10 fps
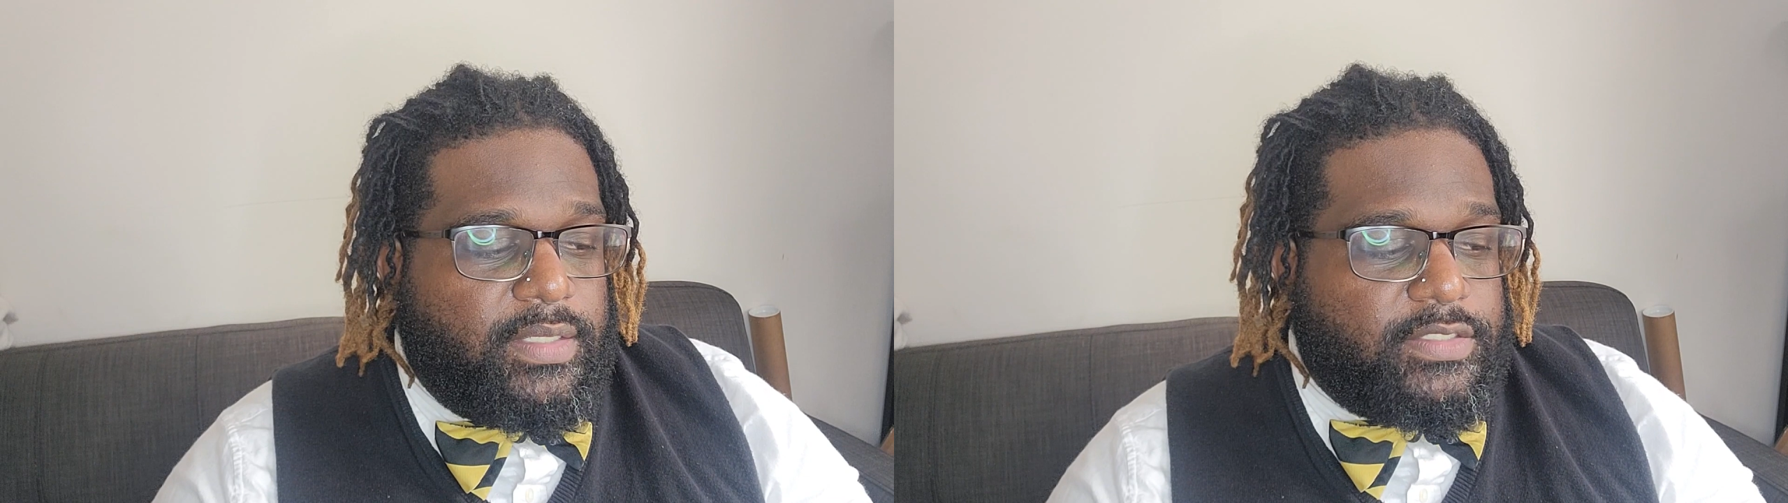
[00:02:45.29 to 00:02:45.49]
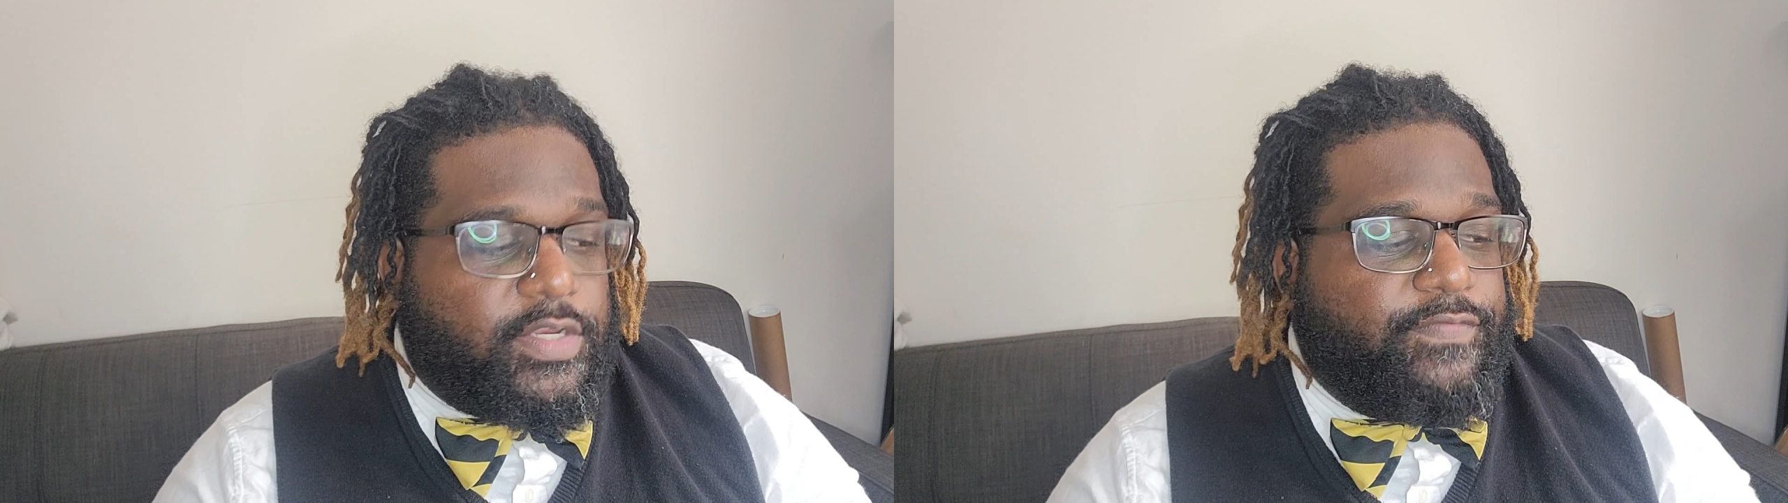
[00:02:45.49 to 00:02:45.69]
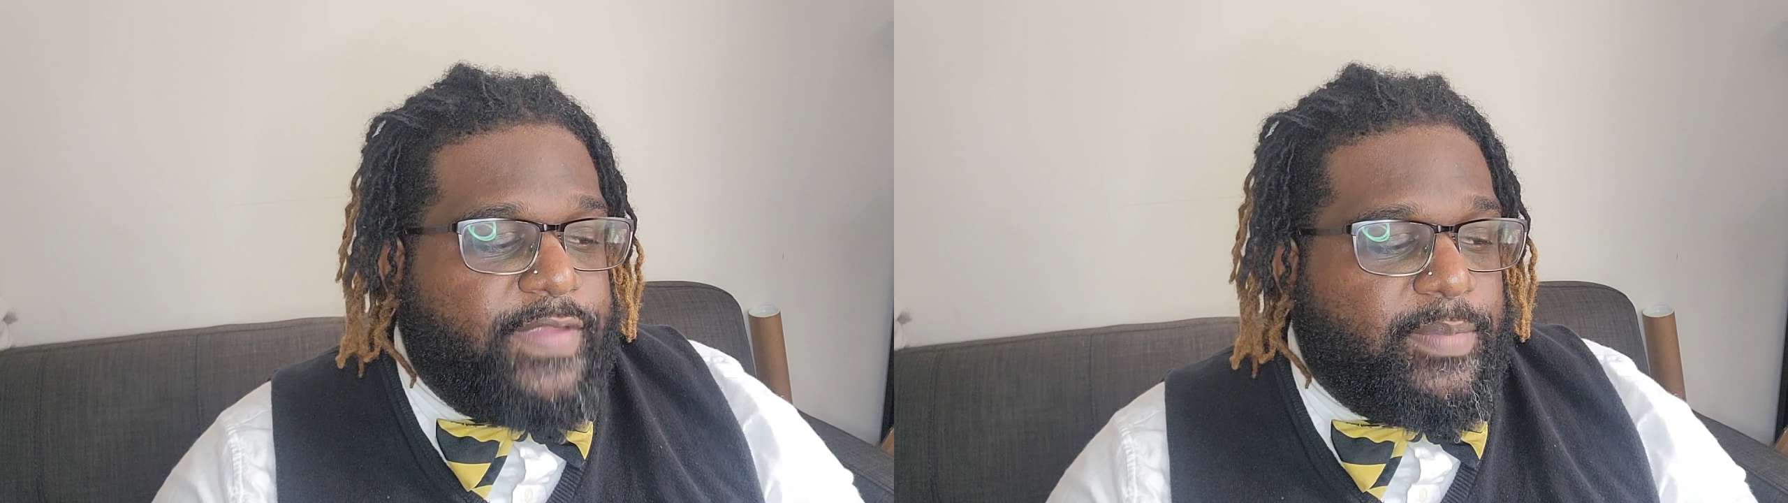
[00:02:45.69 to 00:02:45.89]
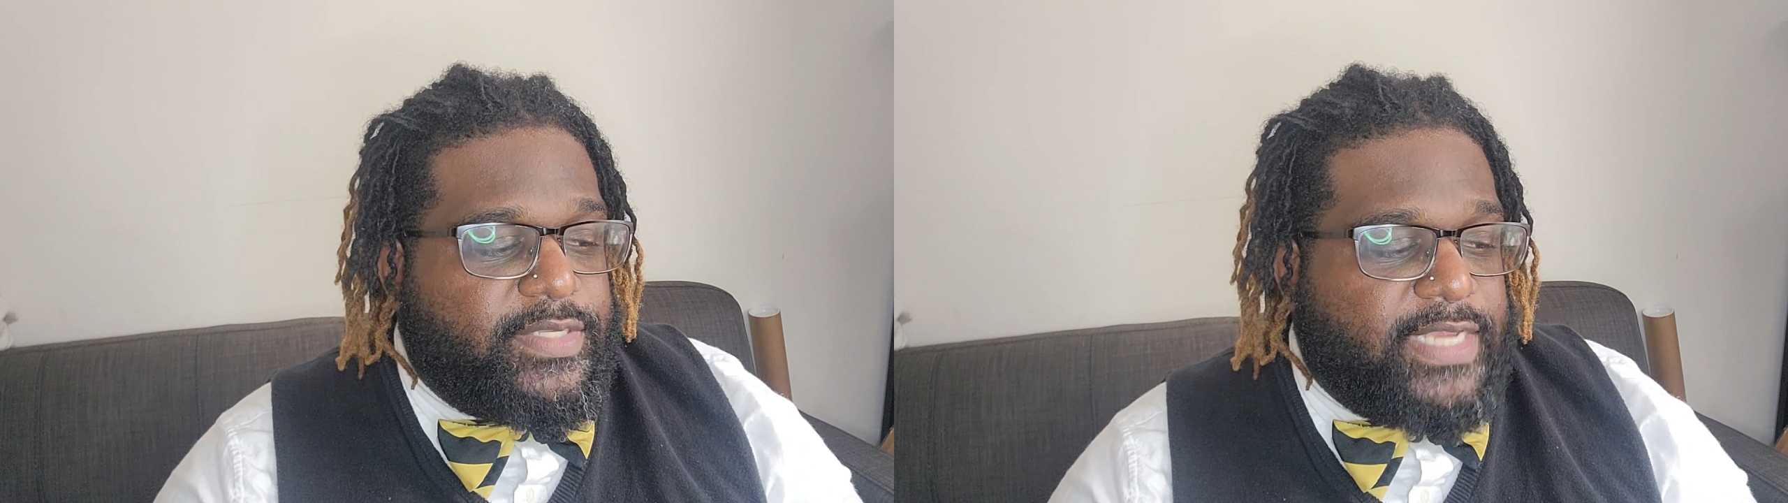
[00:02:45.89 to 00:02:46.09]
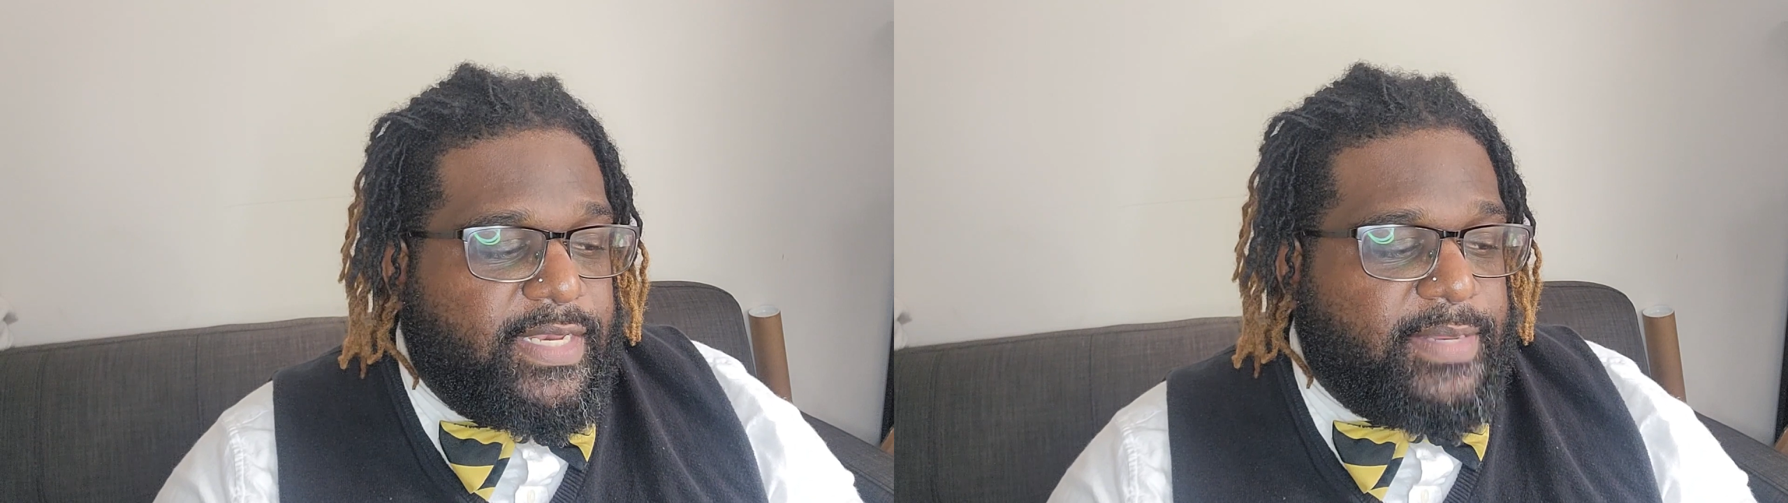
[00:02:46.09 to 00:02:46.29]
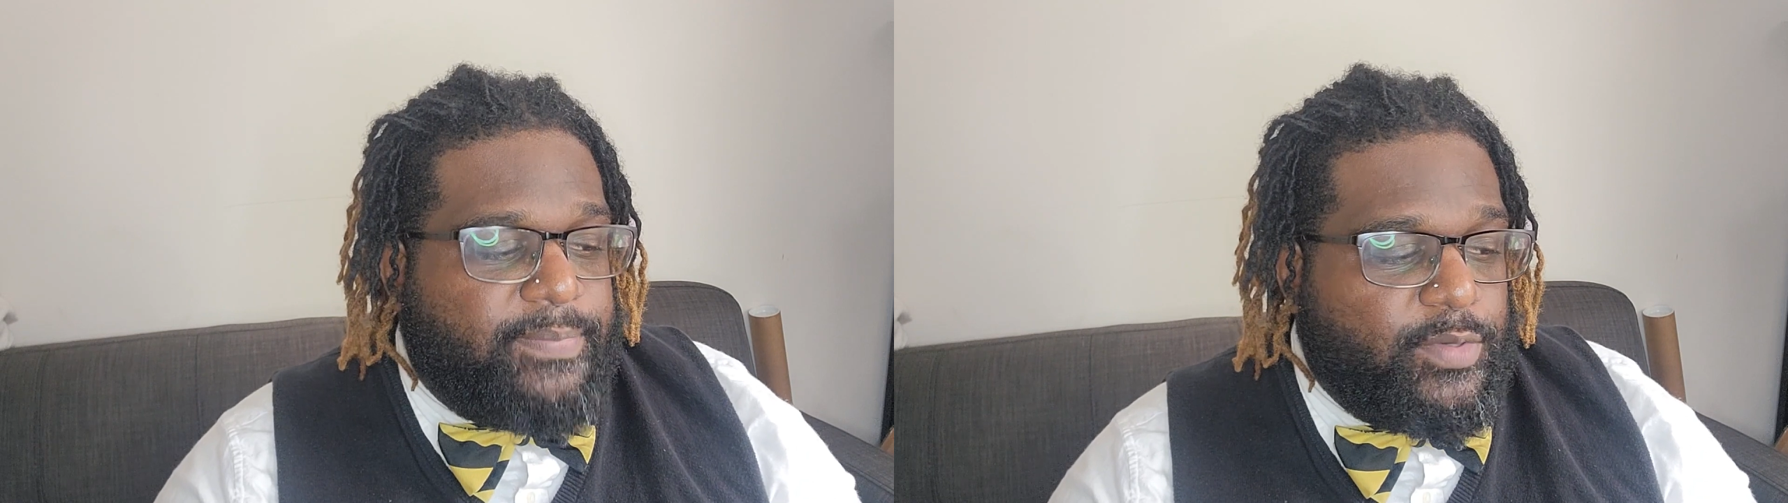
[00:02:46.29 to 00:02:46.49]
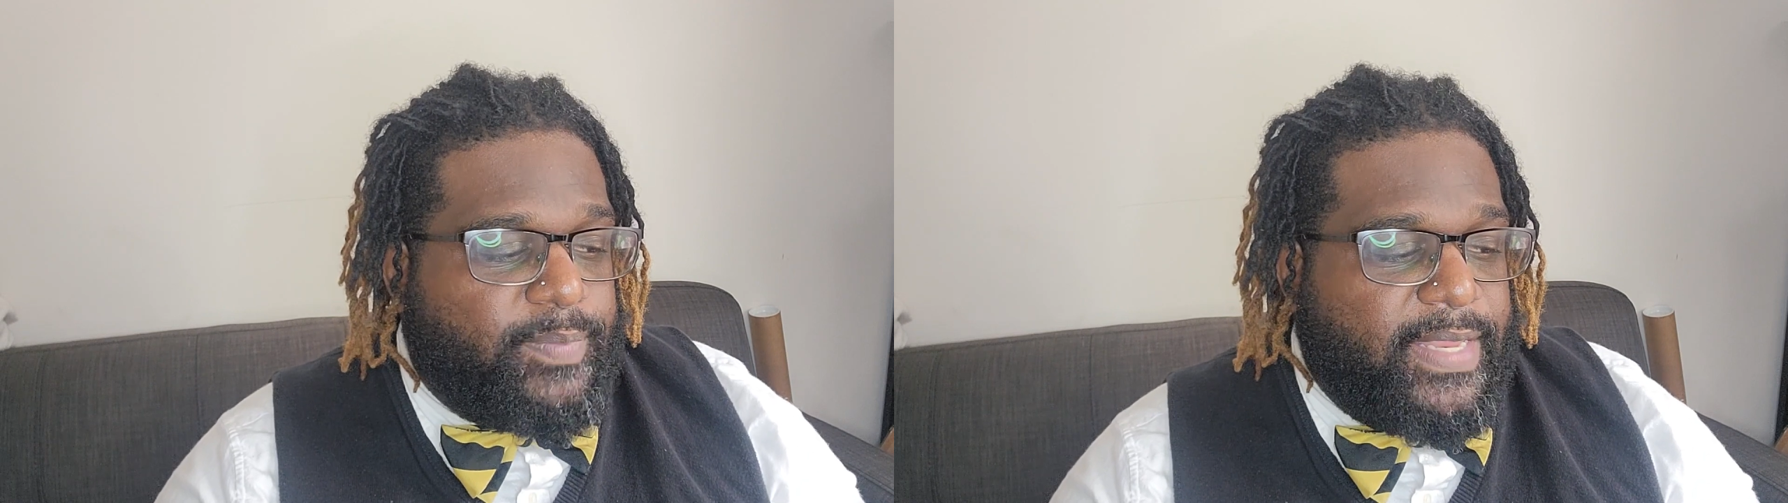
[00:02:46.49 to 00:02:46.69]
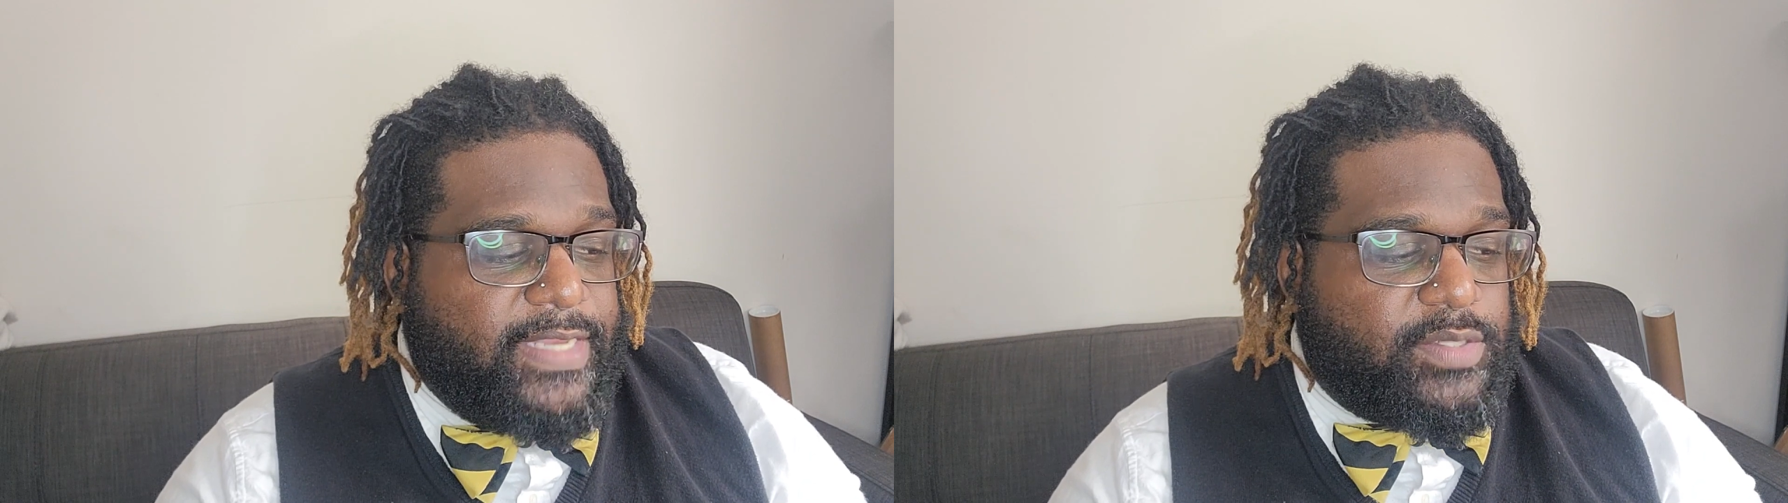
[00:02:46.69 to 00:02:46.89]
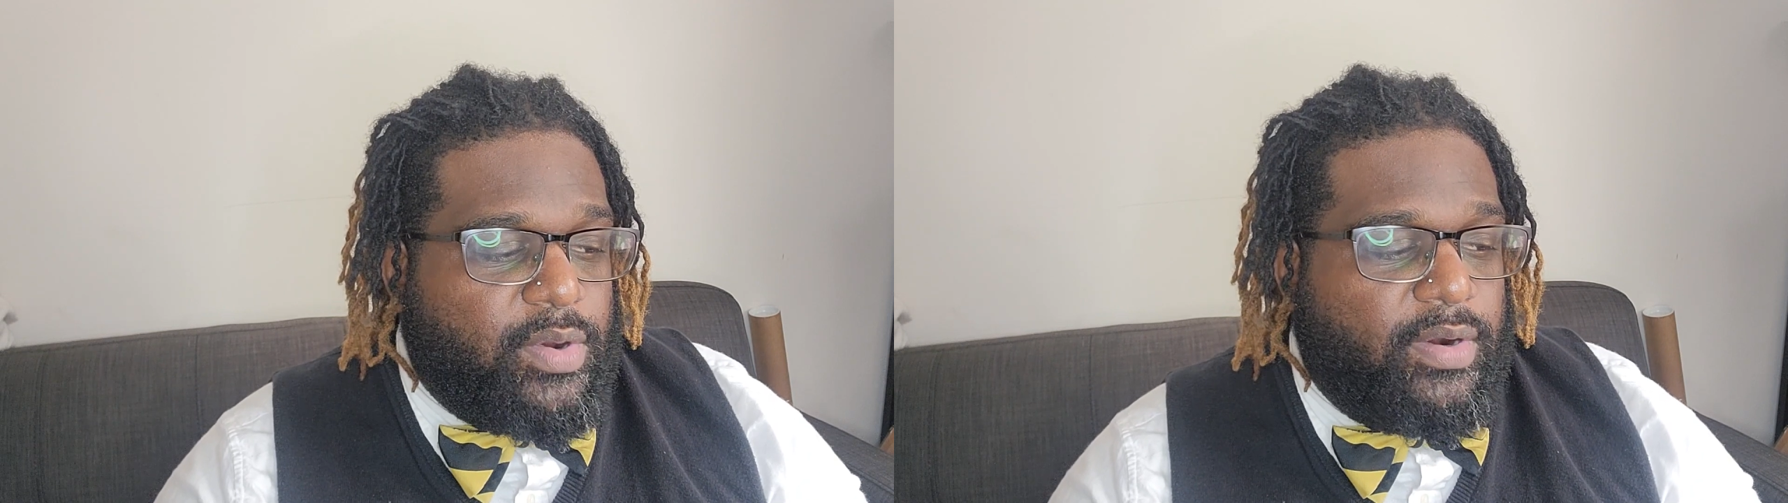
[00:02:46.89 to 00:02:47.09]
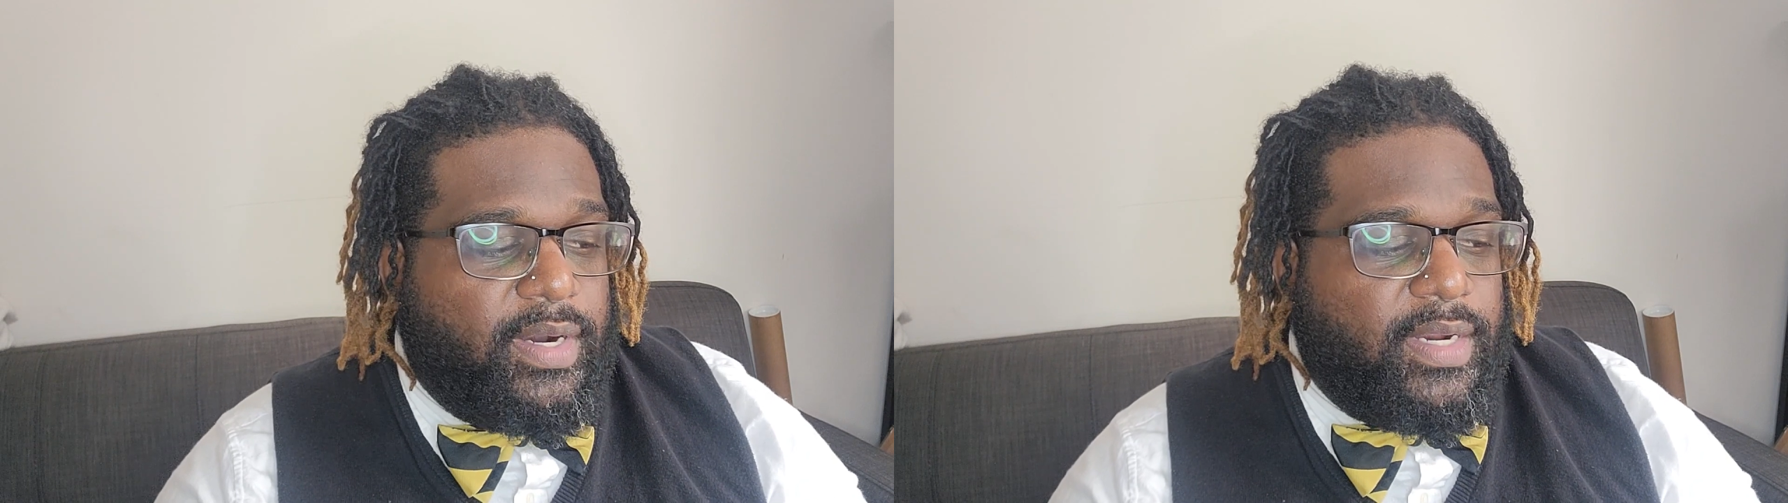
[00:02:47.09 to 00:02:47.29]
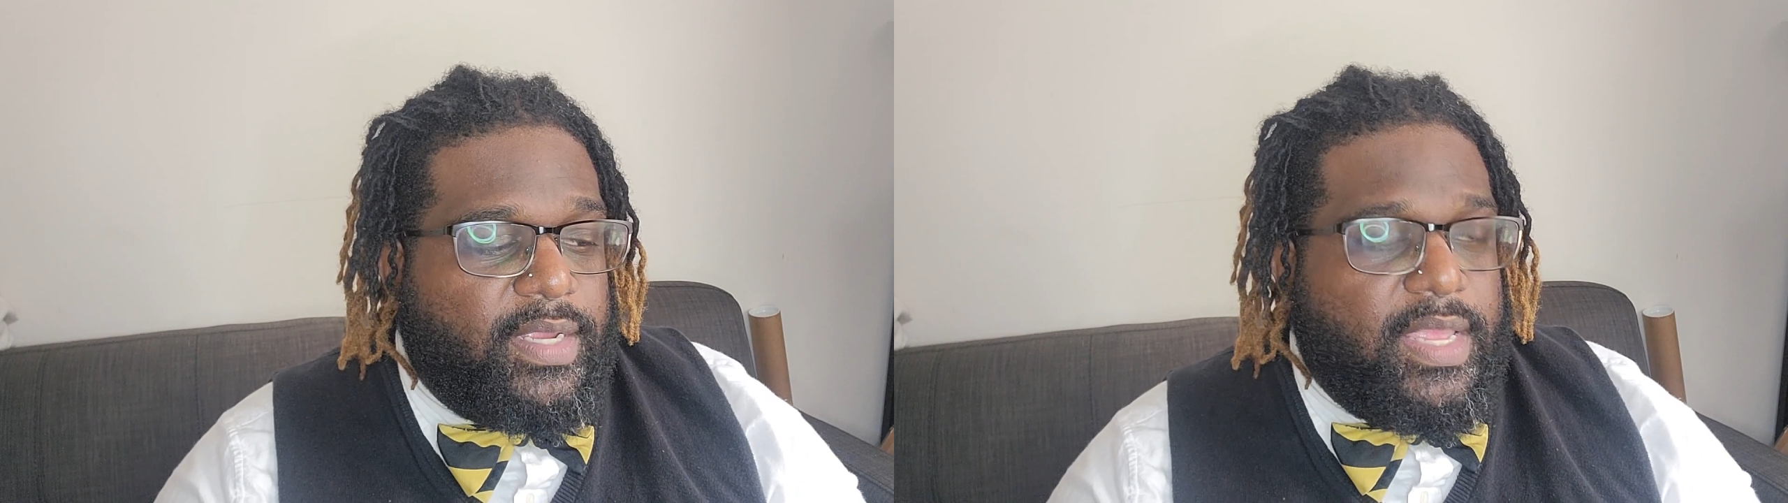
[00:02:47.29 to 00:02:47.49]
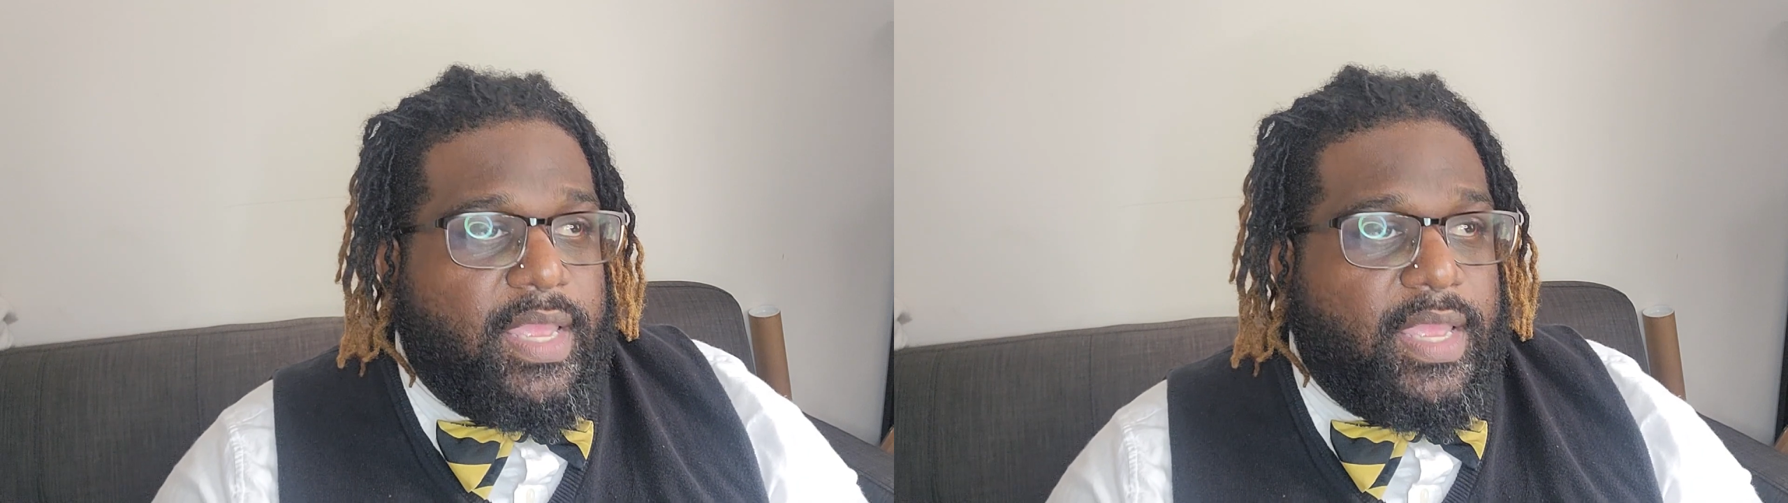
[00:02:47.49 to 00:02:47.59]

Sofia Boutella, who plays Cora,